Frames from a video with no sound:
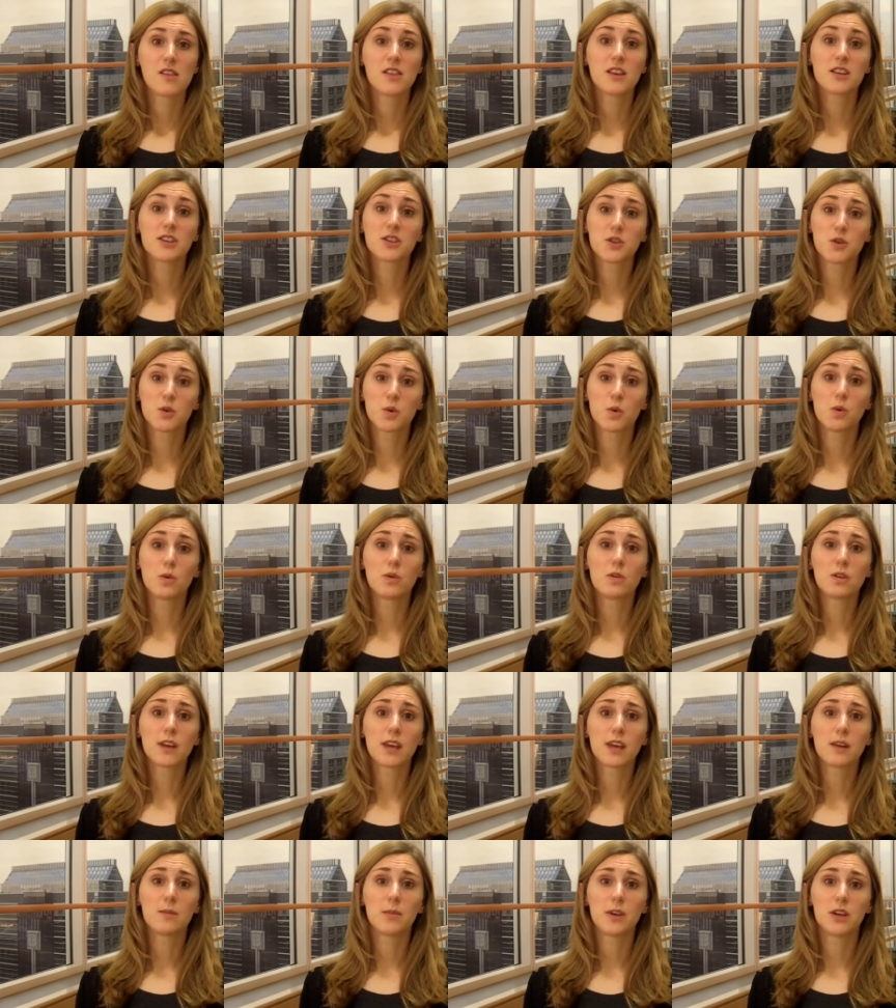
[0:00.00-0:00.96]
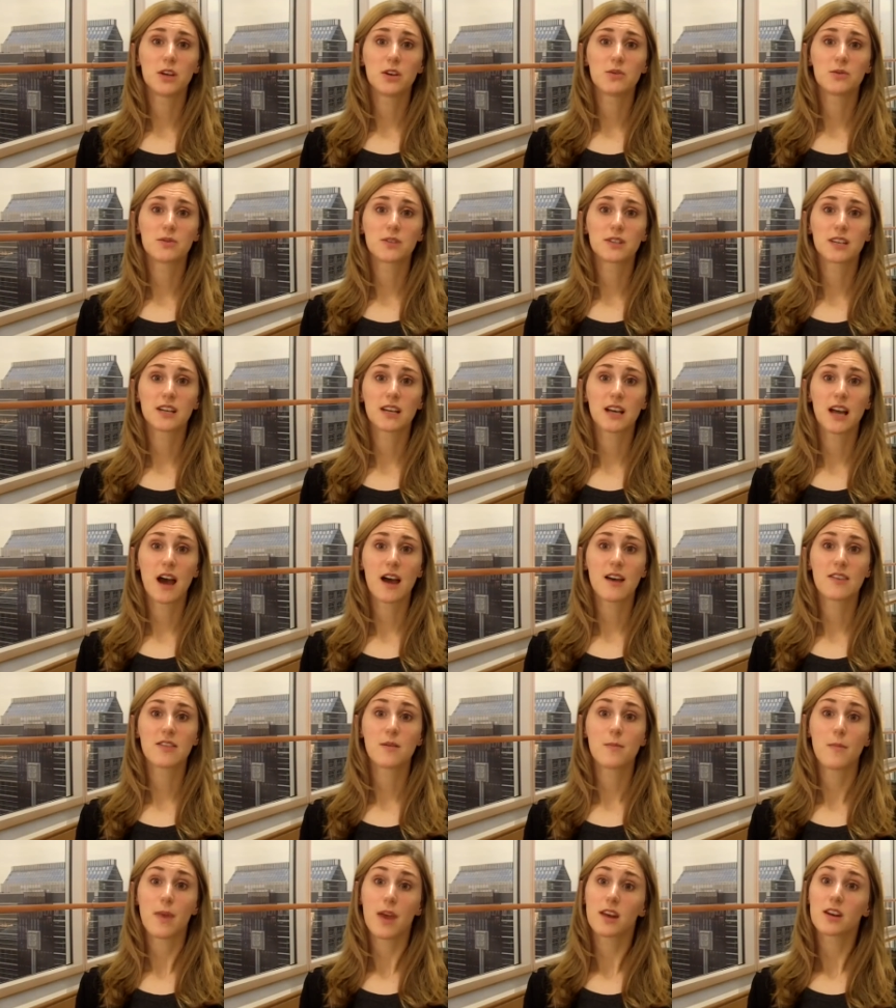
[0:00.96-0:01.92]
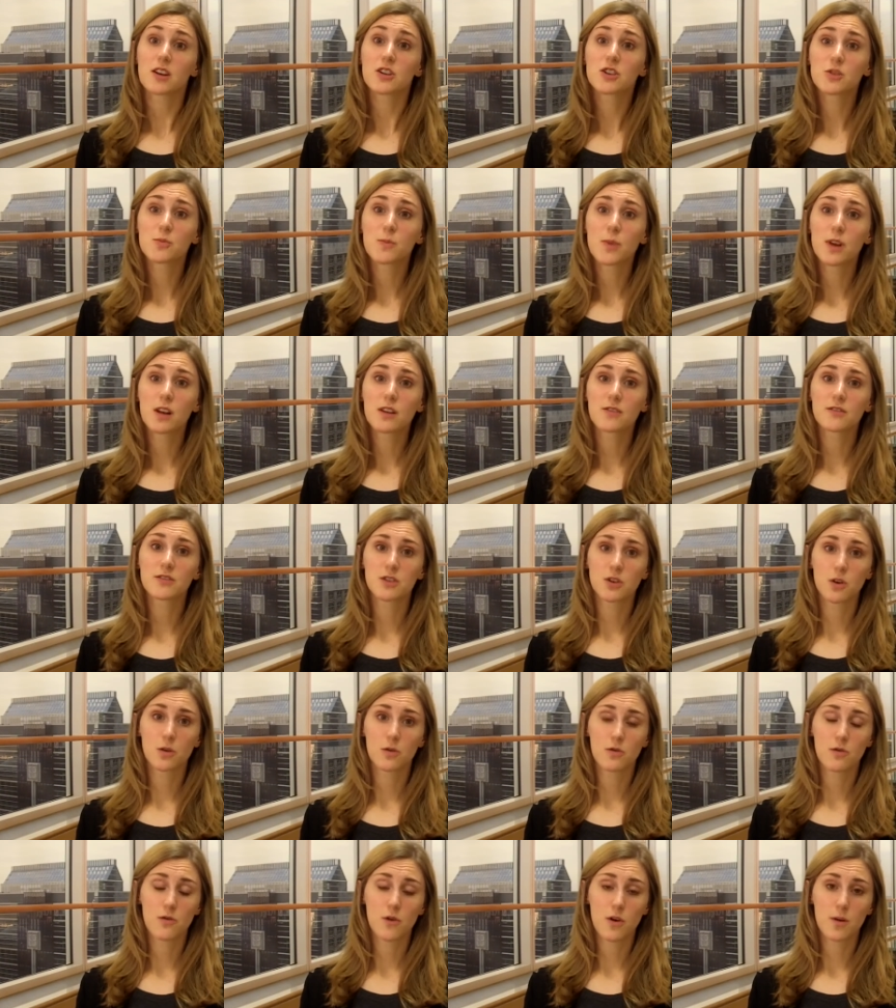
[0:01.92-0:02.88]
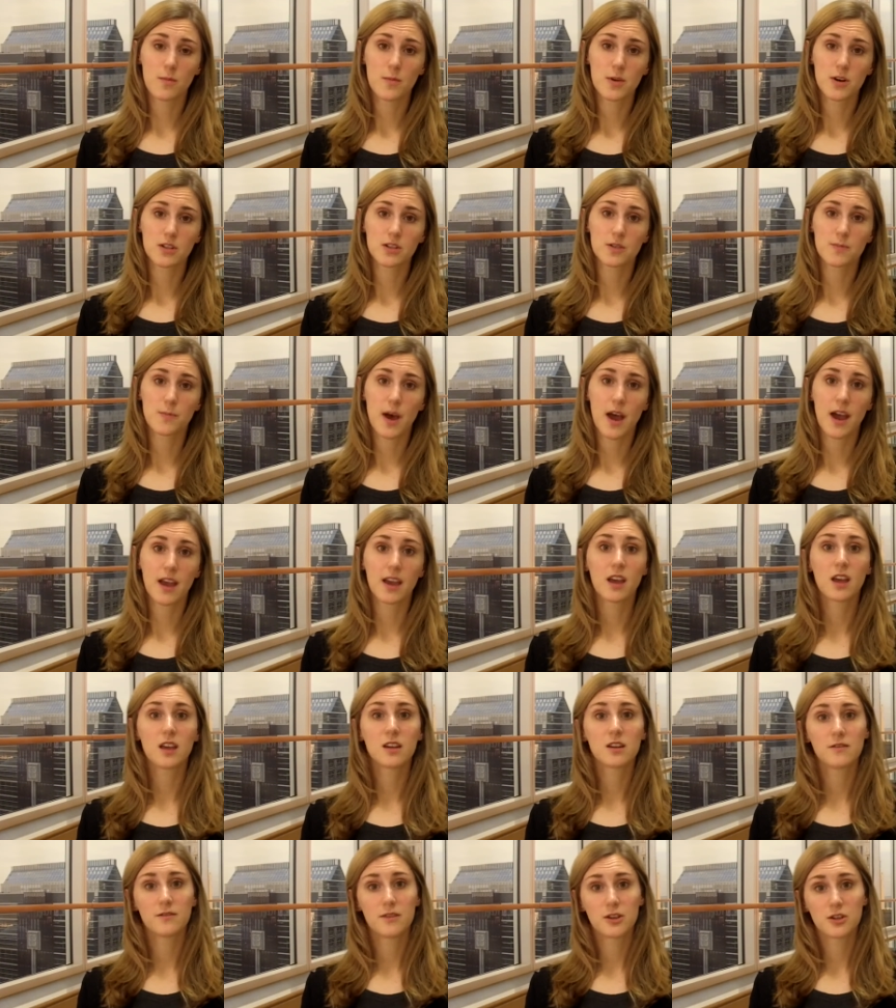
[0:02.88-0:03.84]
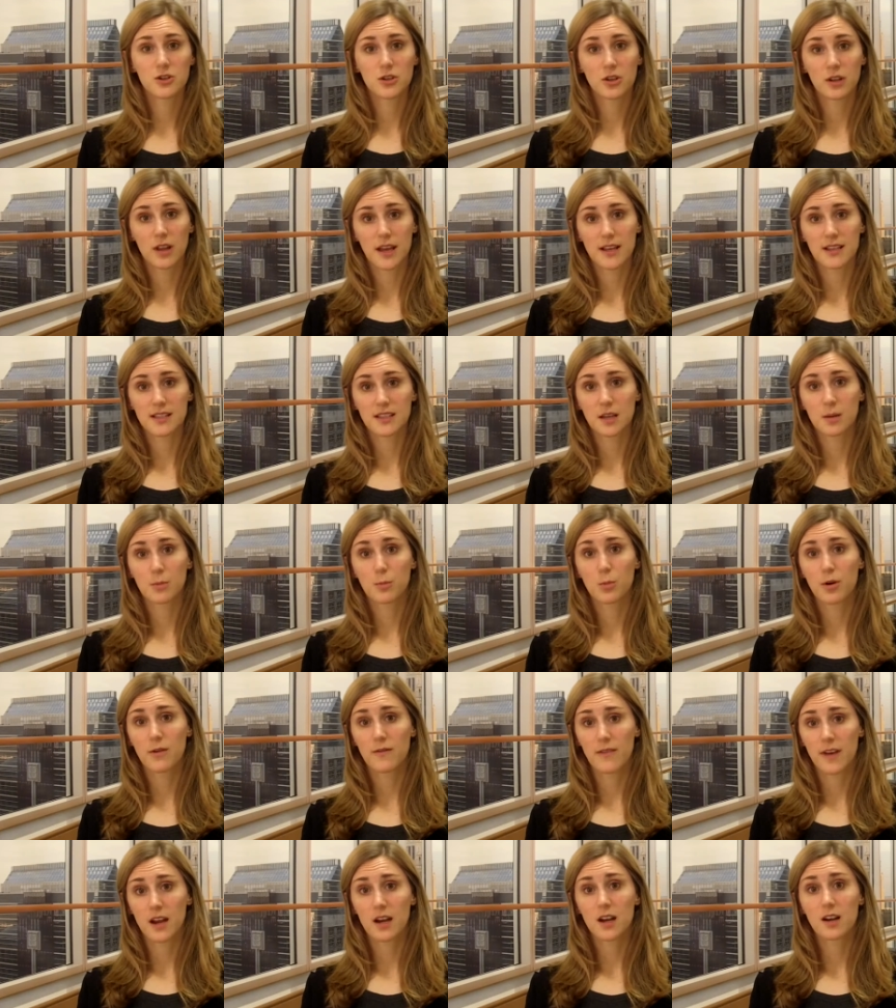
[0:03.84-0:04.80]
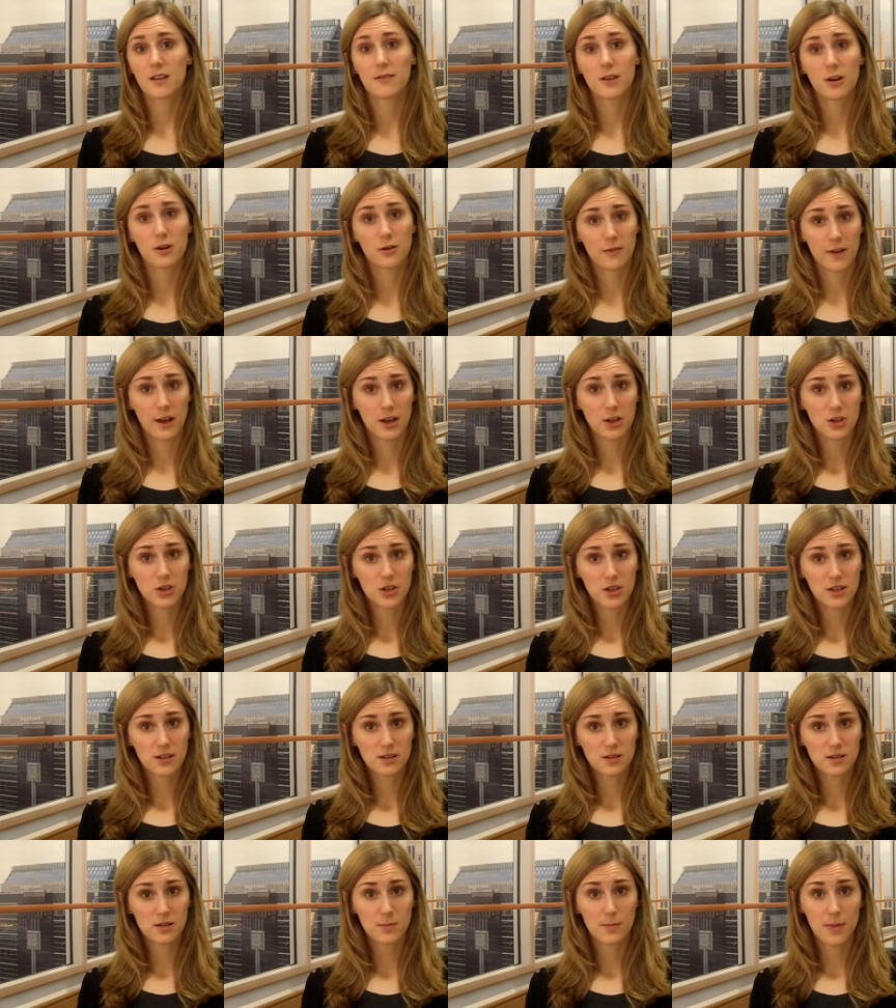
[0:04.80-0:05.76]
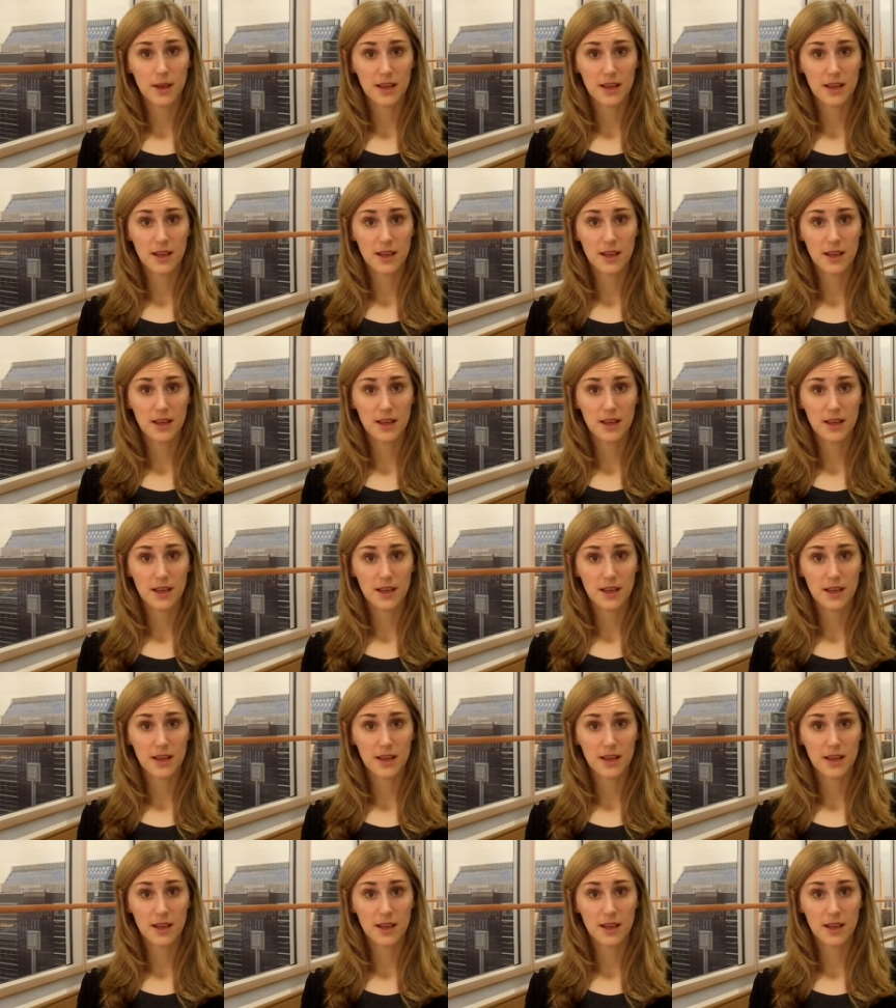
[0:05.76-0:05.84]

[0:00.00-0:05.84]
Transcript: This tool can be used to guide the management of stone formers by individualizing preventative interventions